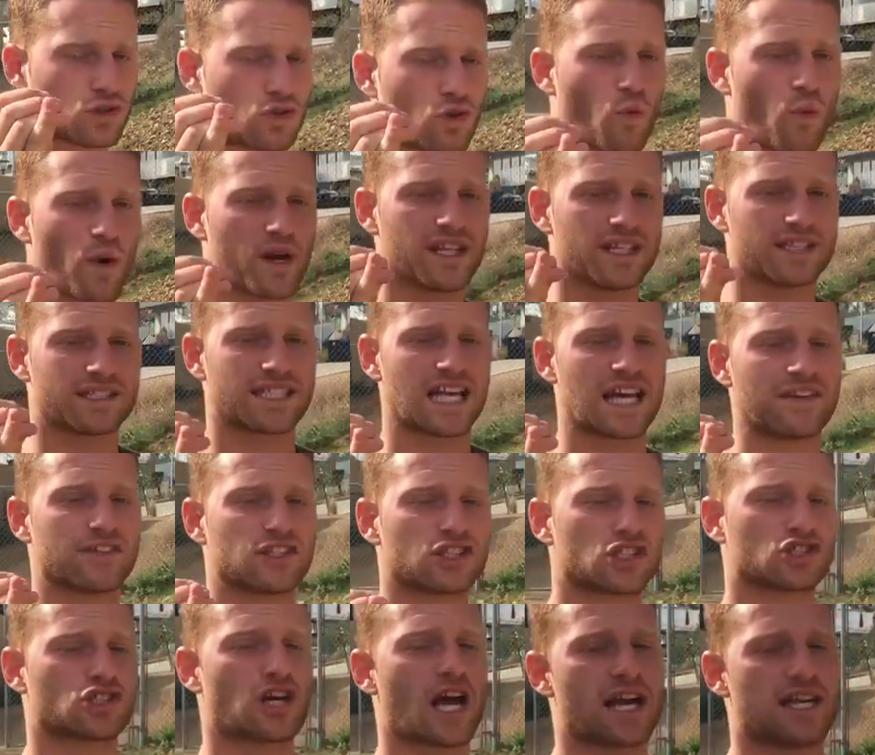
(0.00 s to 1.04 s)

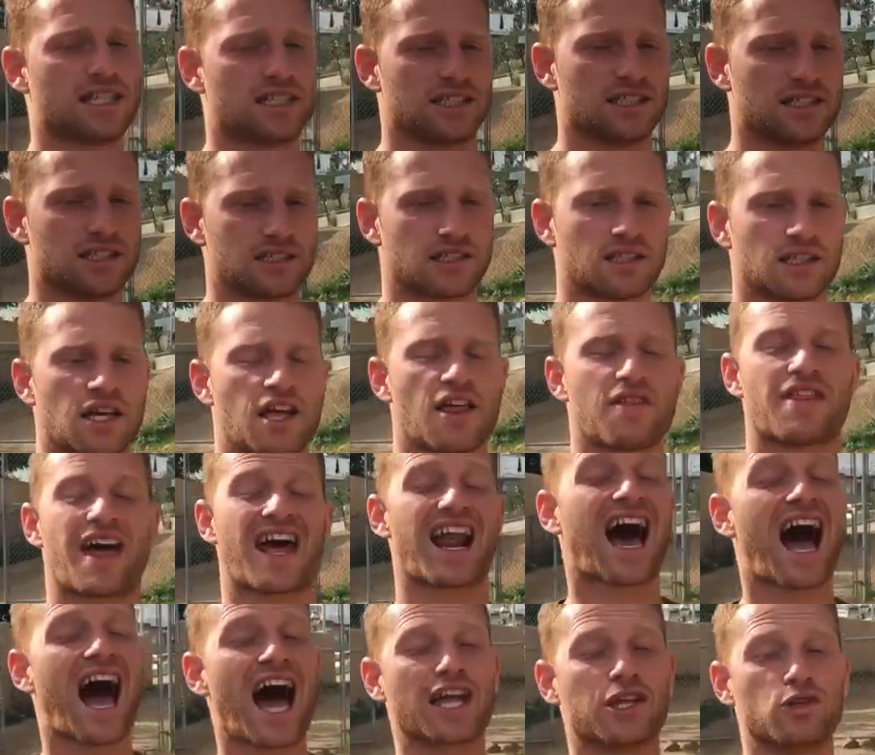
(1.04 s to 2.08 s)
27 strategies
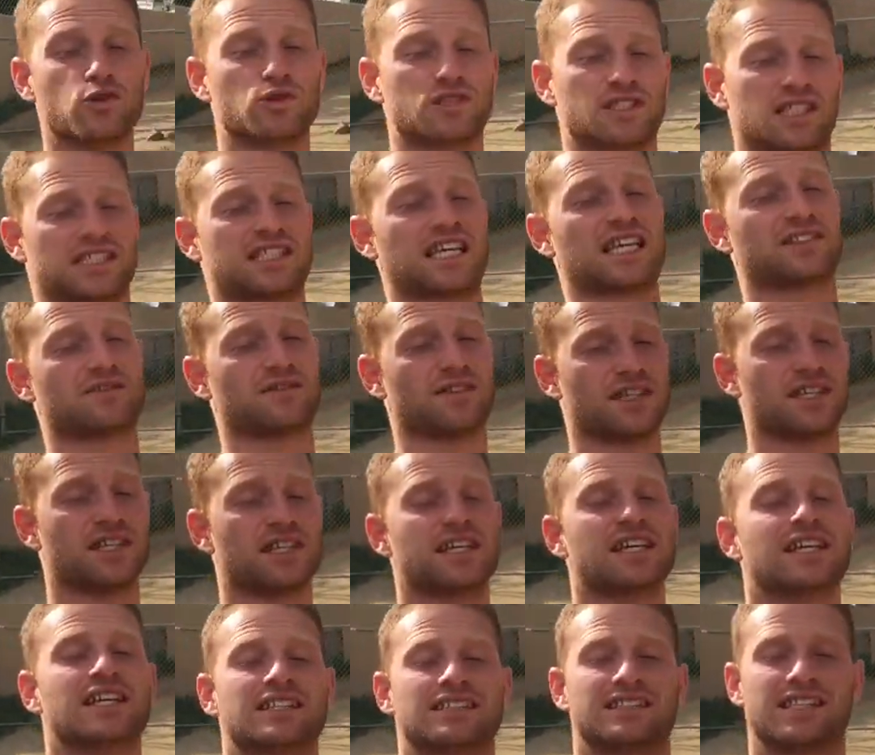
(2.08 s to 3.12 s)
that I use successfully
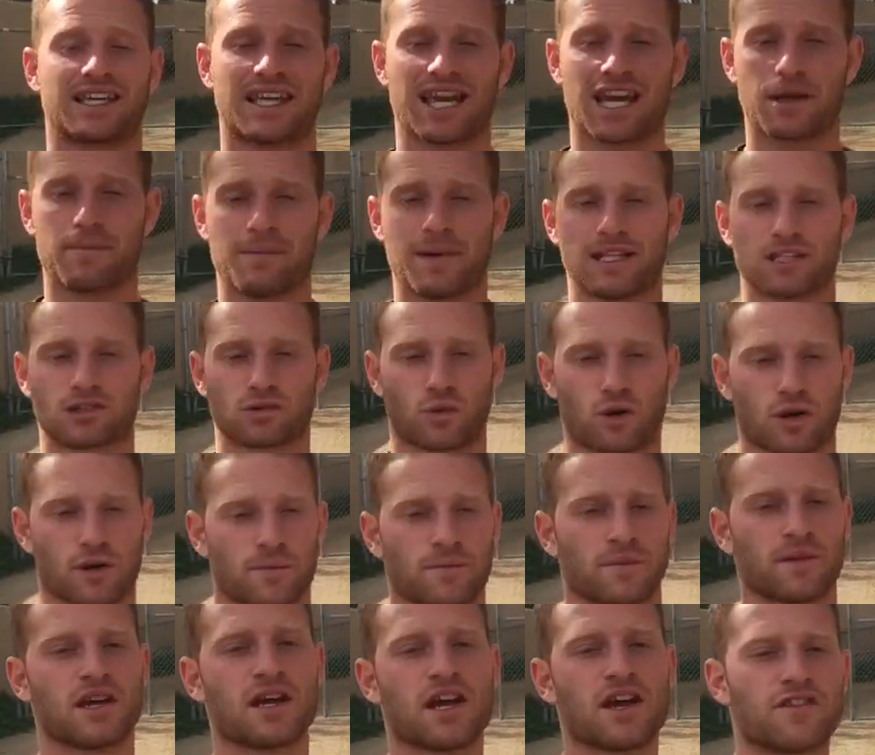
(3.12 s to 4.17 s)
to get a mentor.
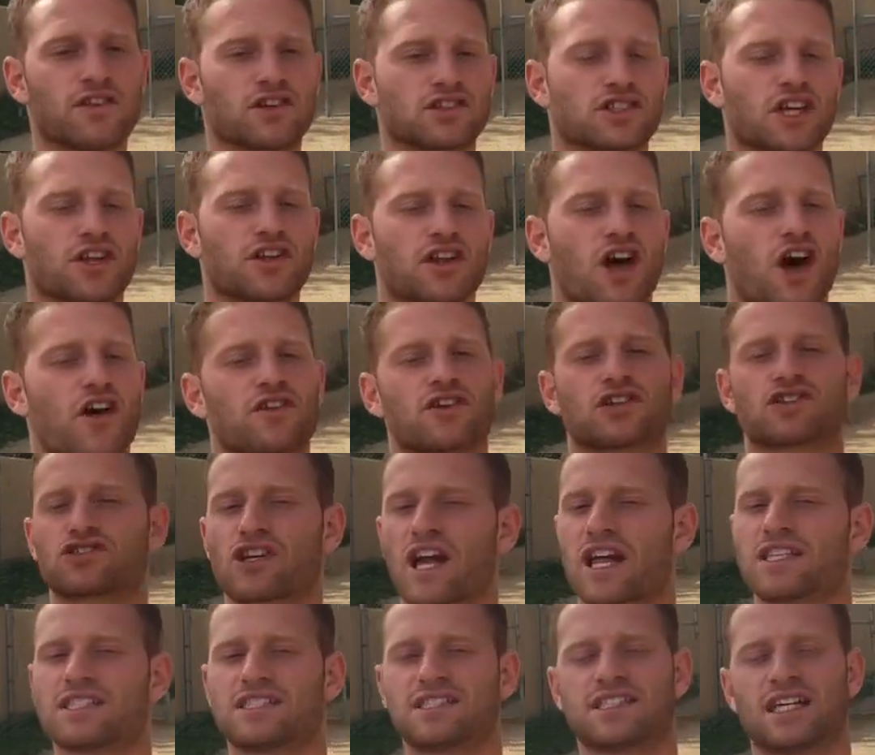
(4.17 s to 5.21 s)
And there's other
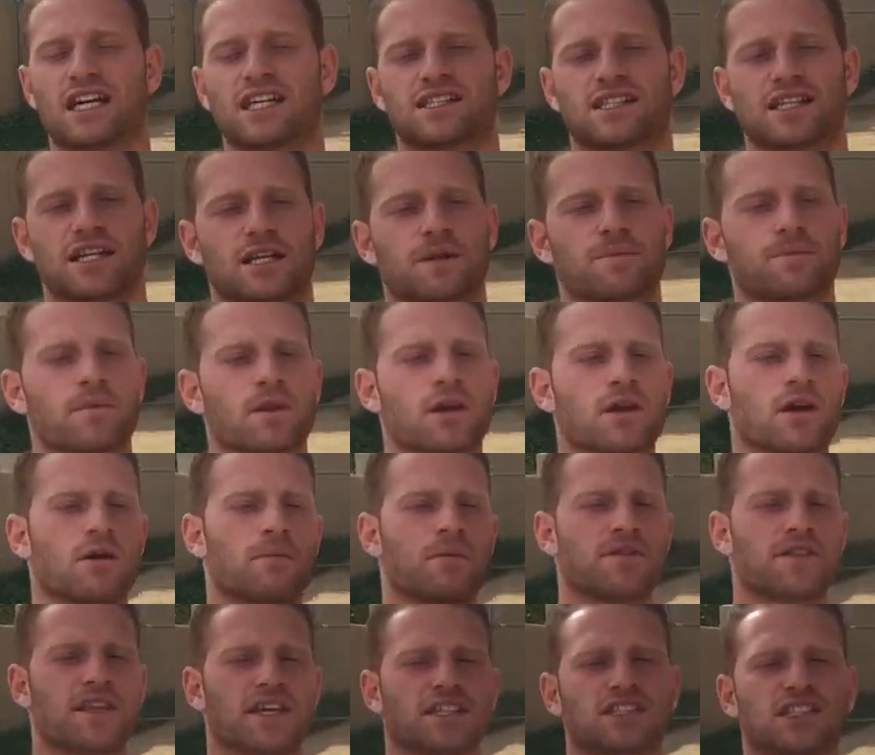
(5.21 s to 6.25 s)
strategies out there.
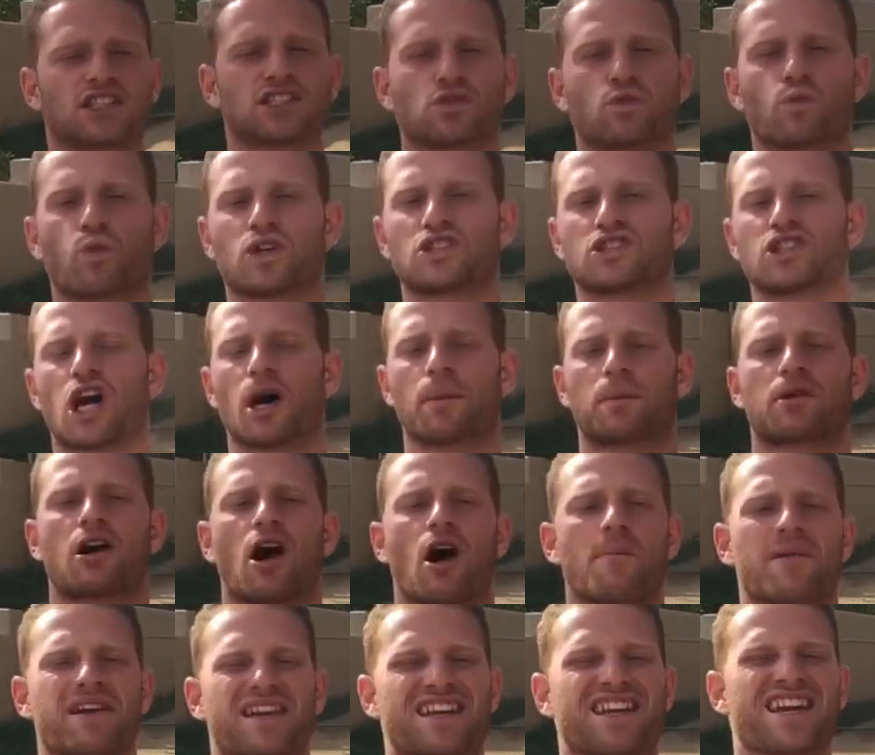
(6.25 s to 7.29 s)
This is what's
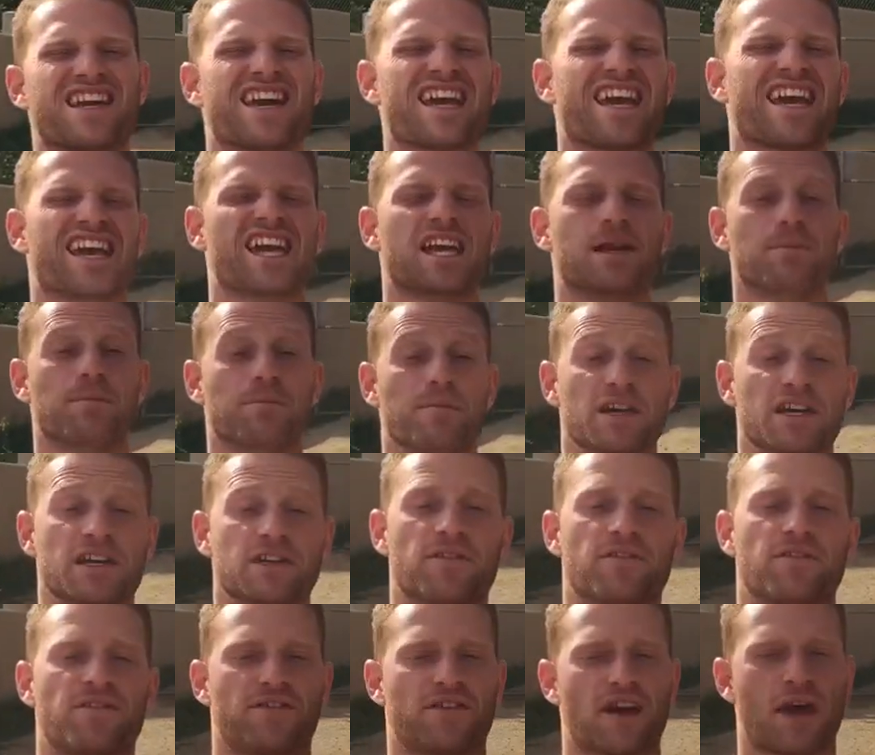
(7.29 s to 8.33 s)
upcoming in
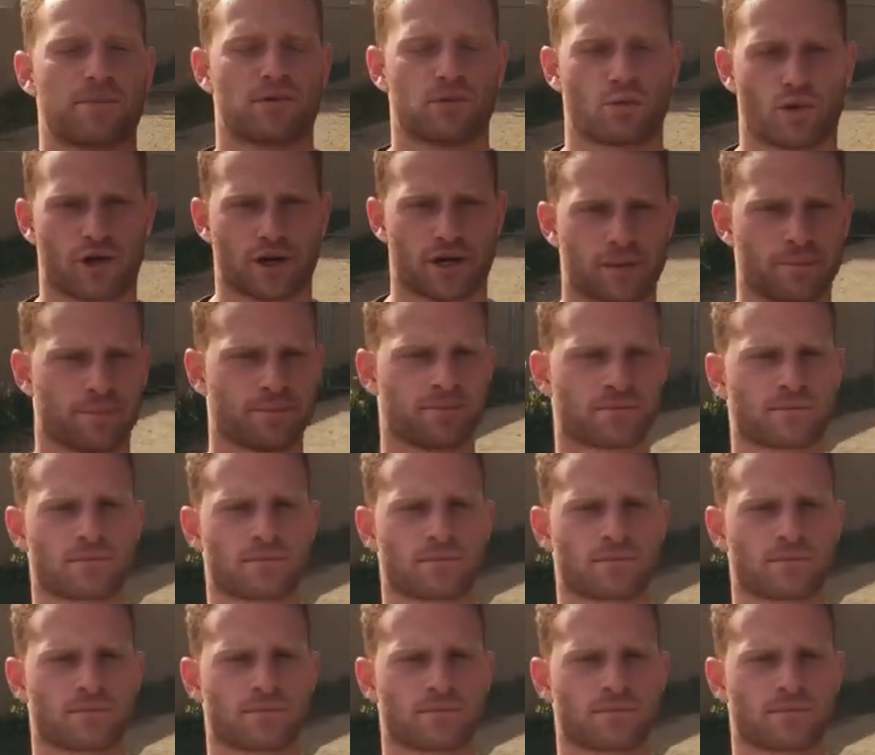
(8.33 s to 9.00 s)
mid-February.